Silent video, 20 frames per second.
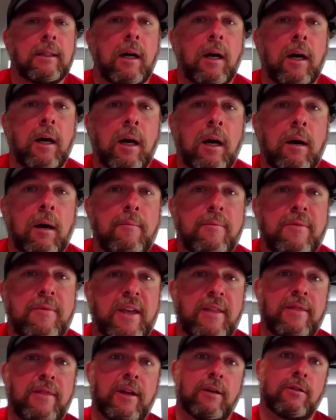
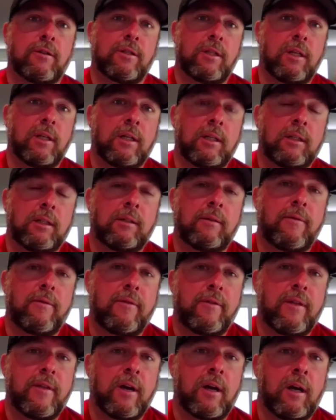Then there's the
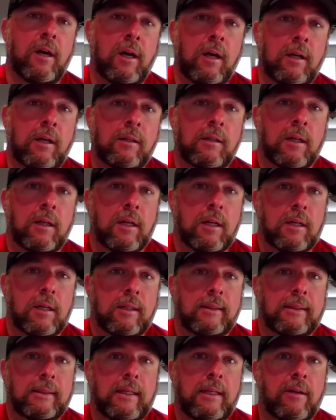
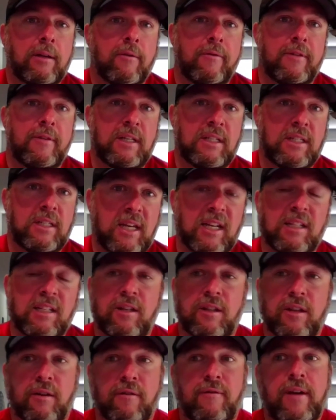you know, these kids
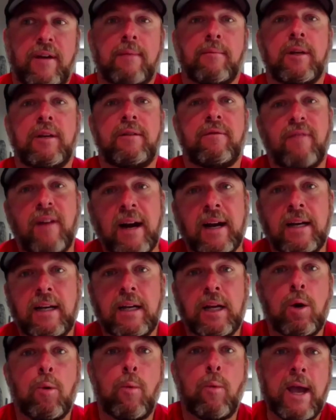and their family
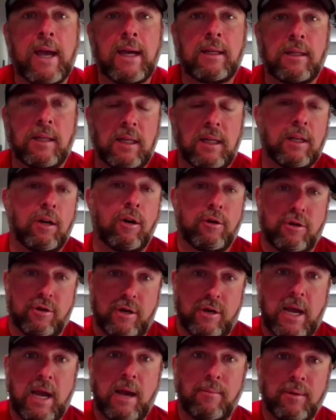finding a way to get on your
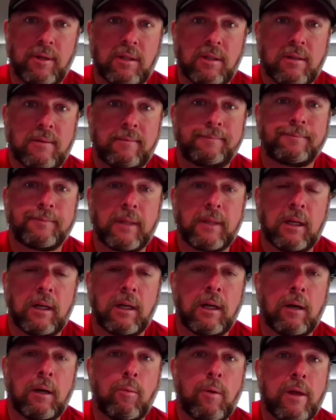campus,
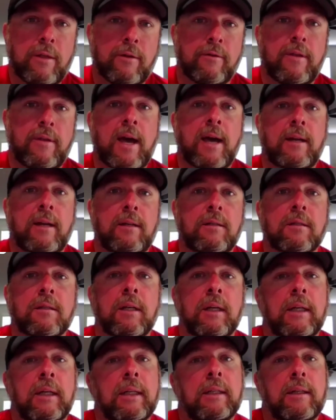whether that is,
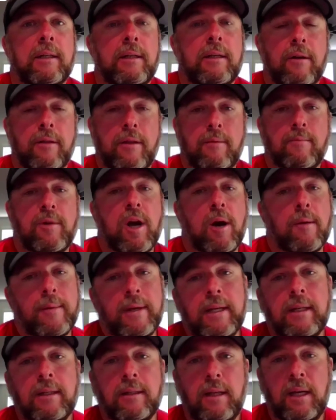you know, them
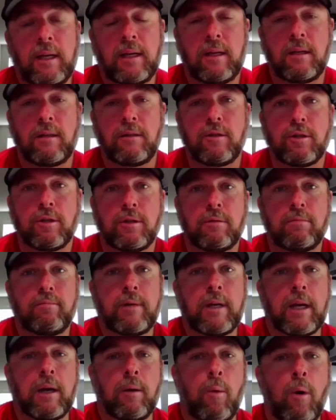coming and just
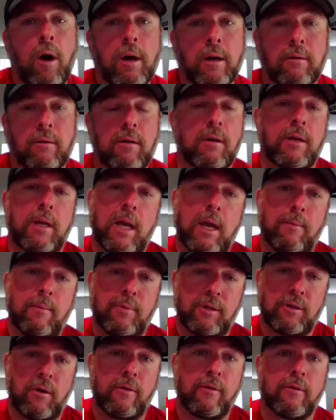kind of walking around
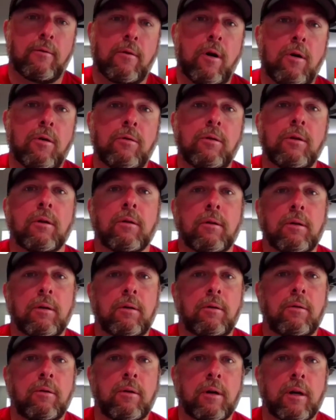campus on their own,
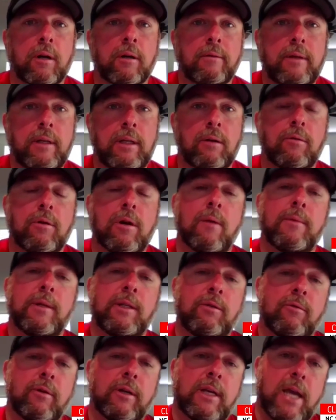or, you know, coming
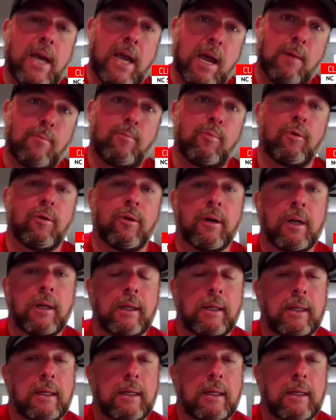to a camp or,